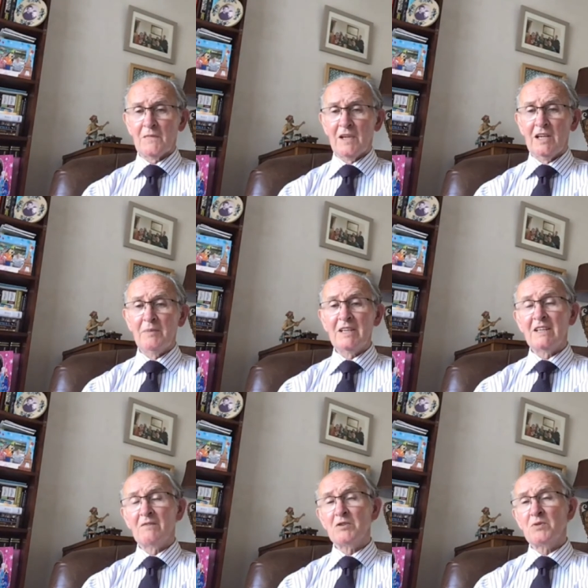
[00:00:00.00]
And the big
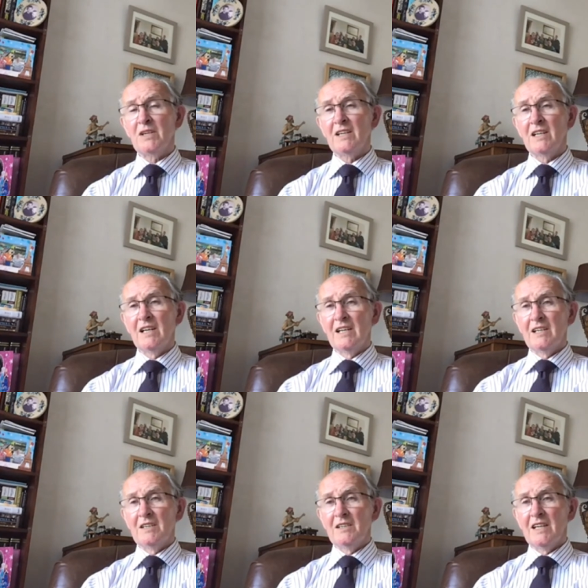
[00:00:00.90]
difference between
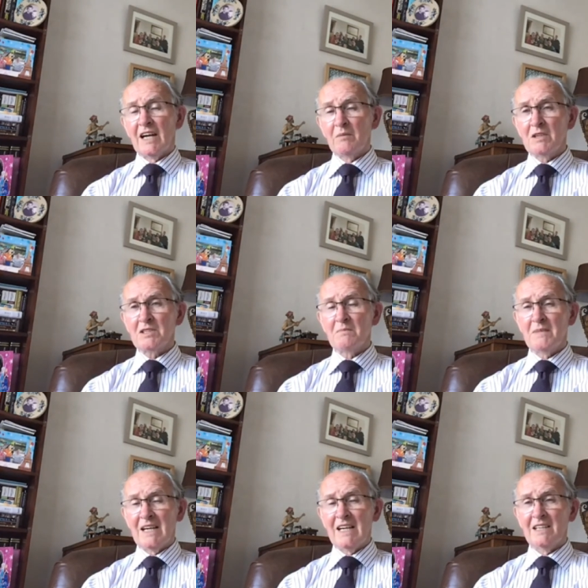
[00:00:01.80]
the animals and
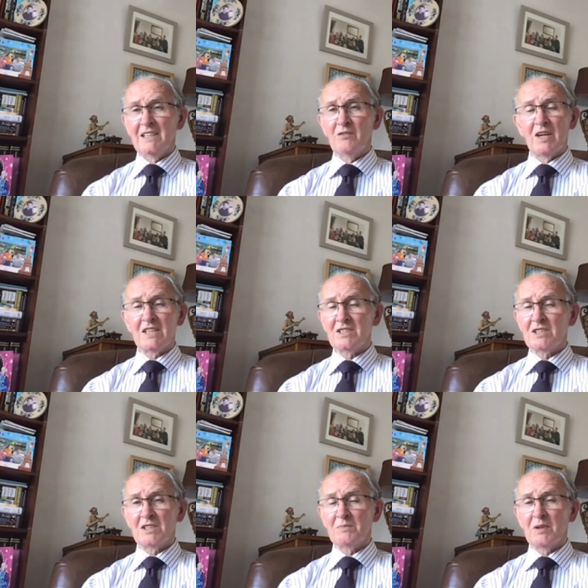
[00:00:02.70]
man and rest
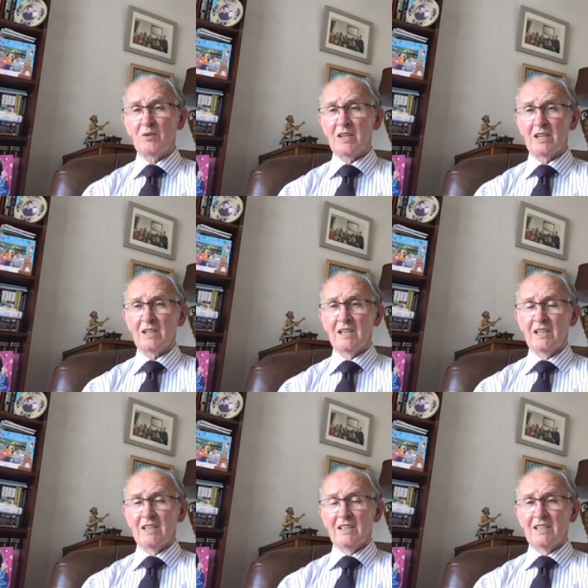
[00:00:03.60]
that has been created
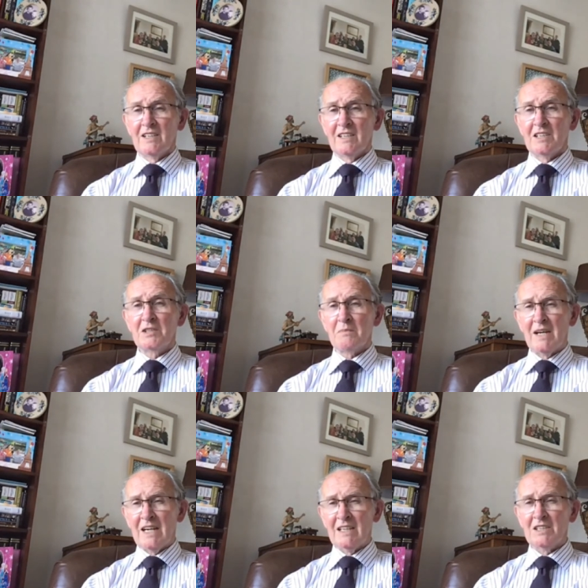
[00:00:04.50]
is that
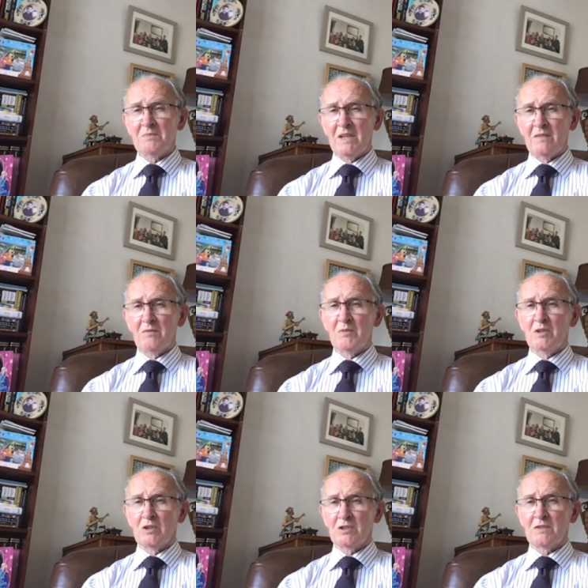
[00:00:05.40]
man is made from the
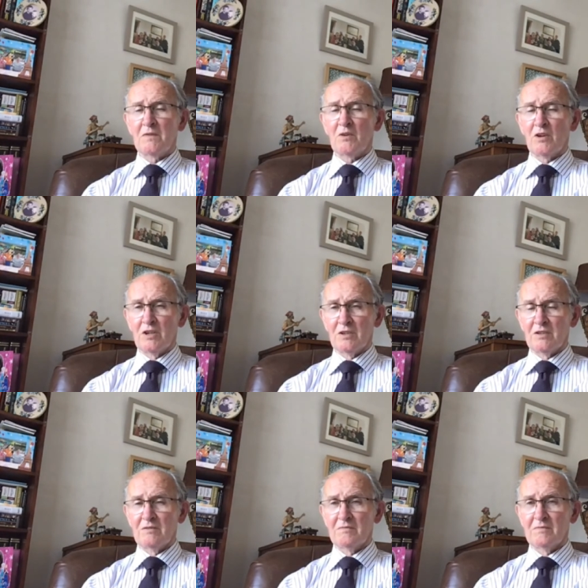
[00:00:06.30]
dust of the ground.
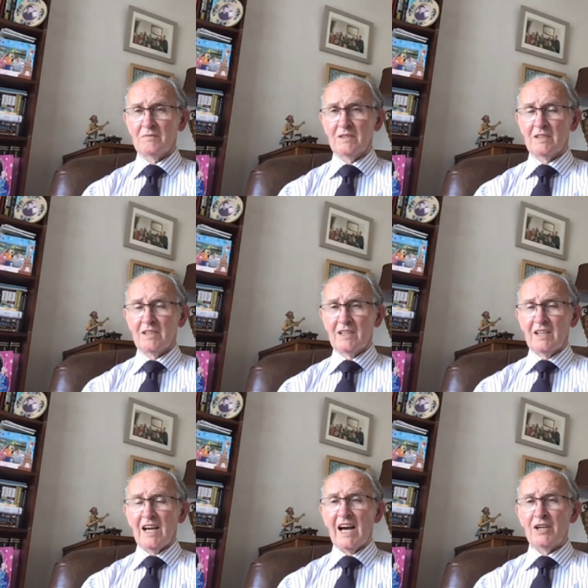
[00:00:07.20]

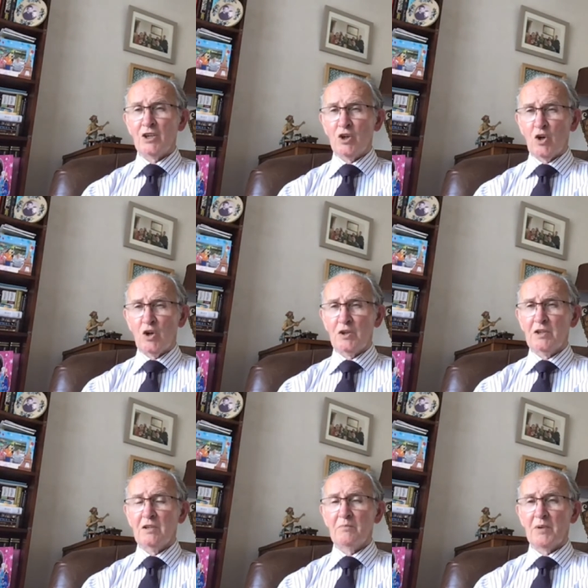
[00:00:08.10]
And God
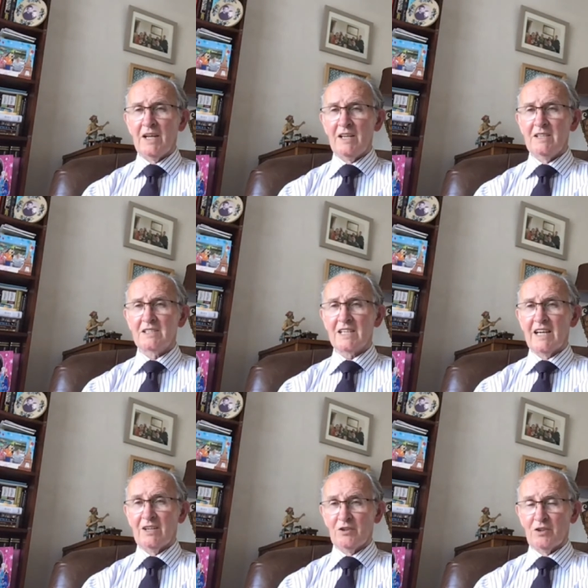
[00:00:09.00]
breathes
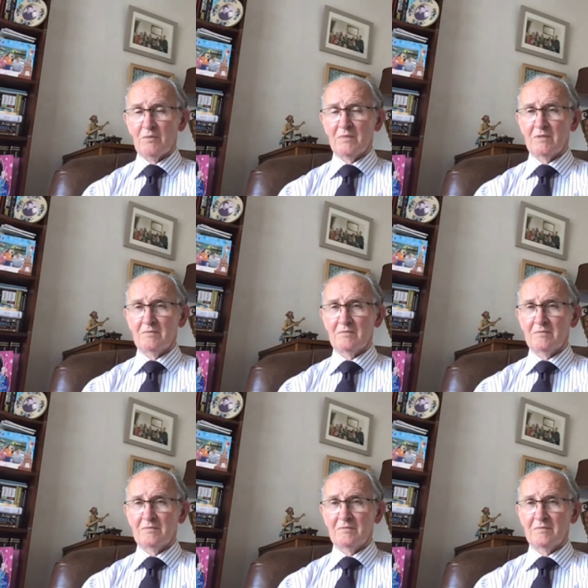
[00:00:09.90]
into him
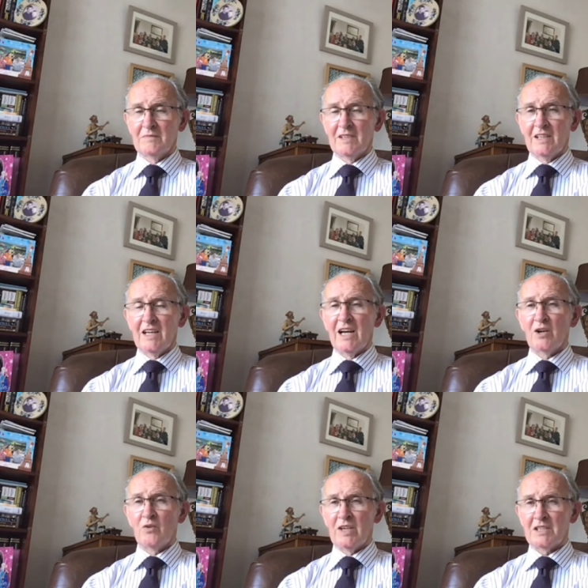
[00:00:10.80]
and
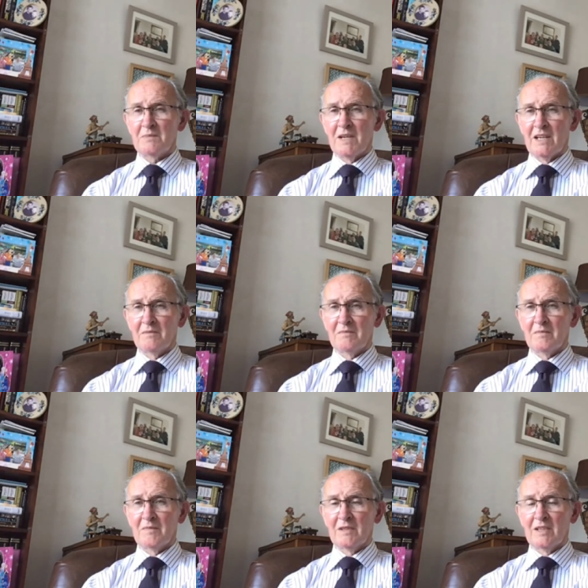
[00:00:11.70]
creates man.
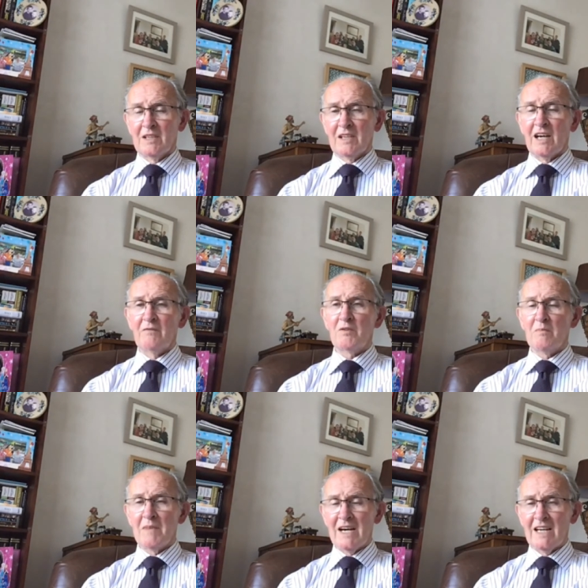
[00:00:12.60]
And
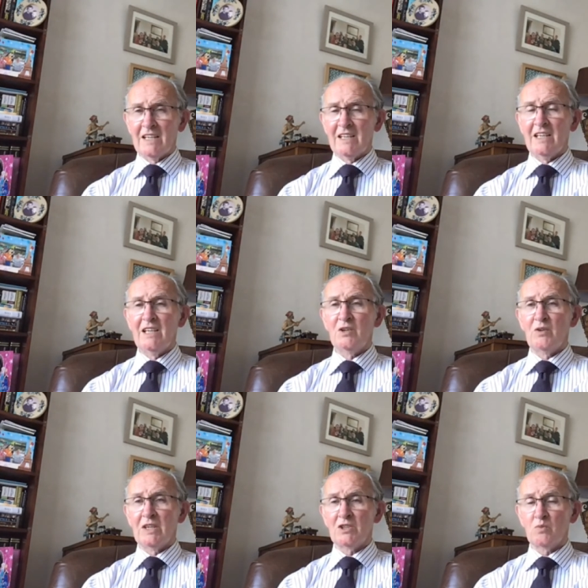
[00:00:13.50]
from man, he
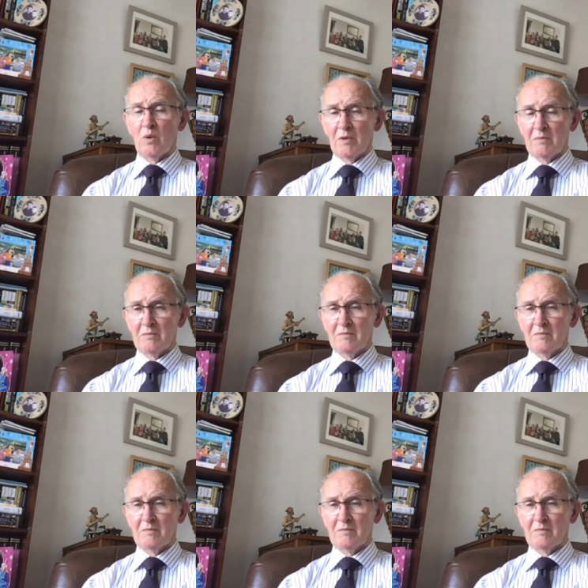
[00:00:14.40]
creates woman.